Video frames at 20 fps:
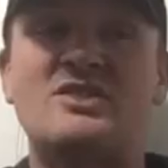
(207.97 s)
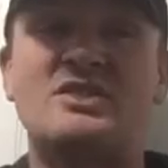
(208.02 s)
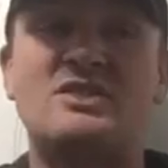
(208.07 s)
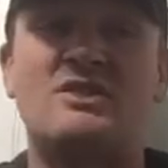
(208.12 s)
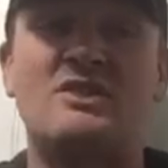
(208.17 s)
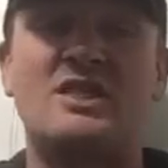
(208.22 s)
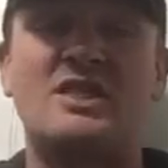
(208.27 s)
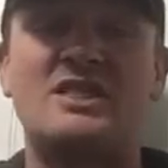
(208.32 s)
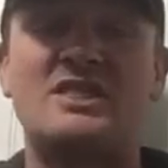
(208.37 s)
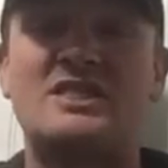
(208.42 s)
it,
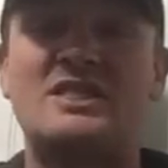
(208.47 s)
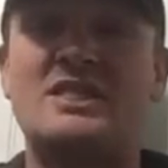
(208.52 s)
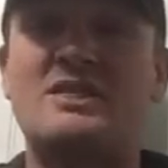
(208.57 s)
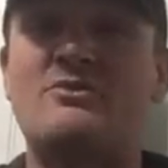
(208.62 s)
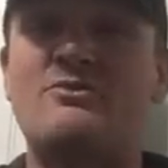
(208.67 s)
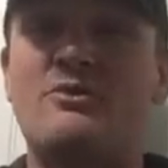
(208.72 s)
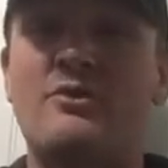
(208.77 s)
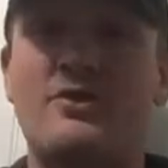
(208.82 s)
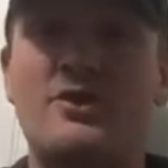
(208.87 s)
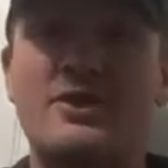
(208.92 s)
so they just
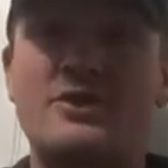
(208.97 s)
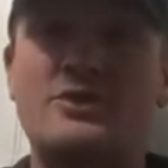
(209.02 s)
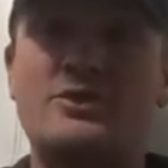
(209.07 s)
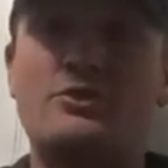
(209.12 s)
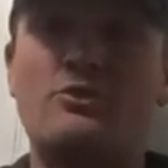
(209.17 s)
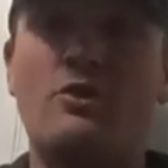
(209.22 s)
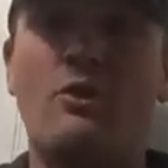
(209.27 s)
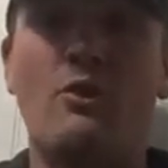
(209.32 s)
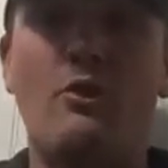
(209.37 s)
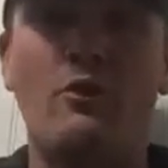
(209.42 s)
didn't really
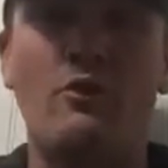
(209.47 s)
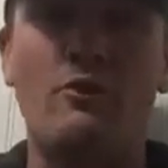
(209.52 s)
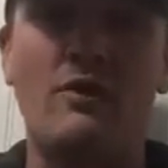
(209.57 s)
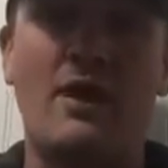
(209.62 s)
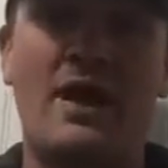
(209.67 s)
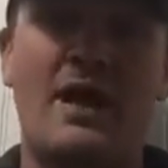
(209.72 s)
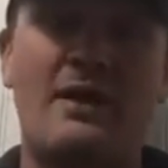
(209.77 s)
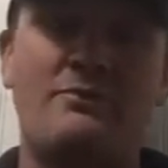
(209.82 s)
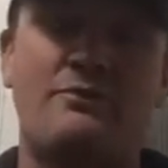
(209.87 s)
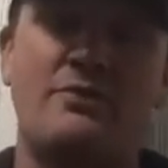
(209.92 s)
do a whole
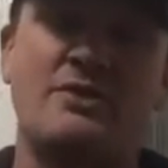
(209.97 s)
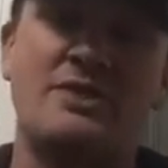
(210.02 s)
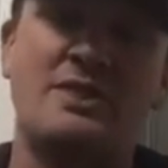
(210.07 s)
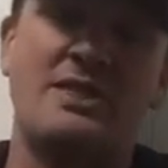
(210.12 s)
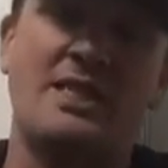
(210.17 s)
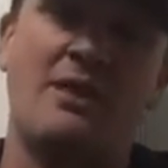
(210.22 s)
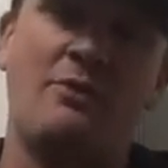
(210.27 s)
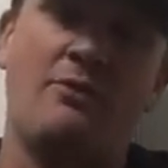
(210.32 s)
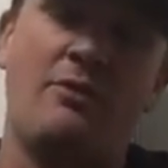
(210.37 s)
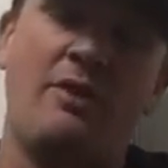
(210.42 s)
lot
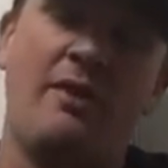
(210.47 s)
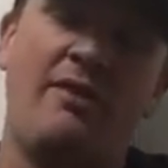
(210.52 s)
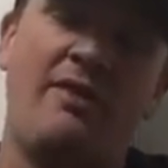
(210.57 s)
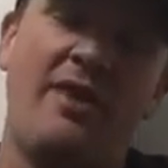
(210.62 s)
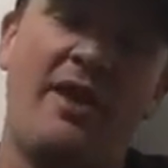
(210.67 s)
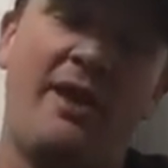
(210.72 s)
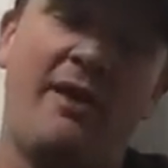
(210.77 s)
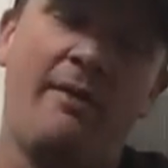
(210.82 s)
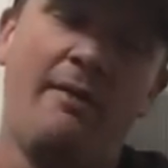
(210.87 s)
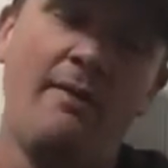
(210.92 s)
once they were in
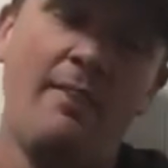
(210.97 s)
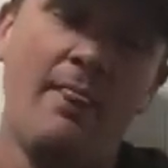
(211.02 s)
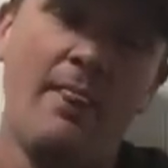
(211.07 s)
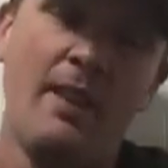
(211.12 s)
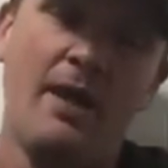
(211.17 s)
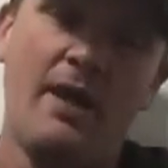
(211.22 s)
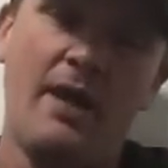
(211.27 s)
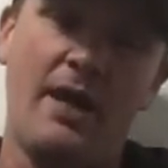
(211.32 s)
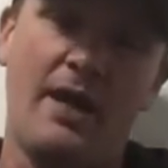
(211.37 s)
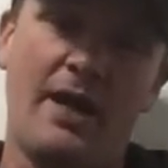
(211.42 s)
there.
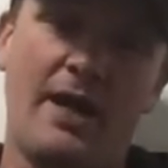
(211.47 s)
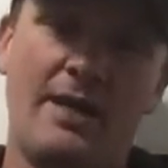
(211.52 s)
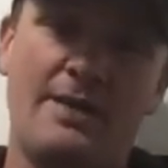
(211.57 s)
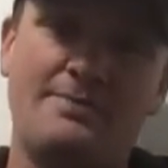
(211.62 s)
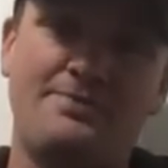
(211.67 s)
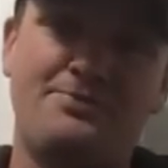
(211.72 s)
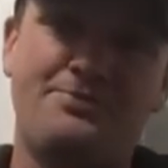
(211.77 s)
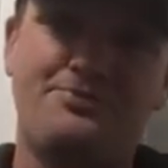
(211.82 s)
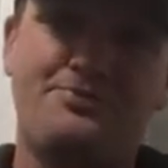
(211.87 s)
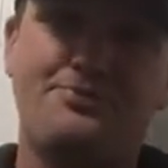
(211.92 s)

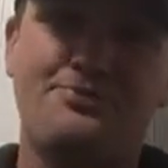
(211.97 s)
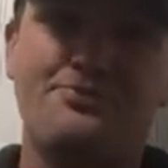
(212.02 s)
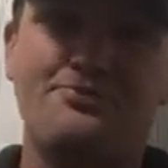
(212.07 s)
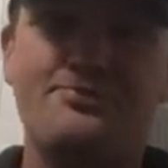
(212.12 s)
I